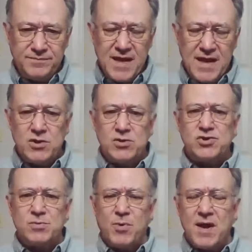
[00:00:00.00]
and
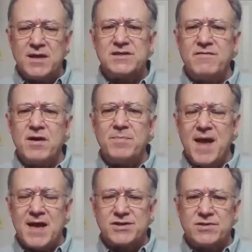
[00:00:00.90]
use the products of
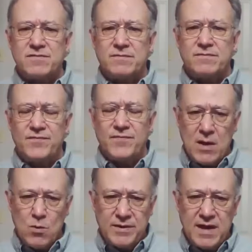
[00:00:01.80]
Onpassive, they
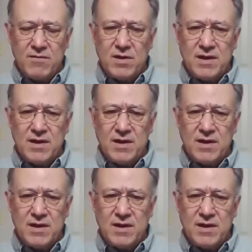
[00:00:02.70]
will never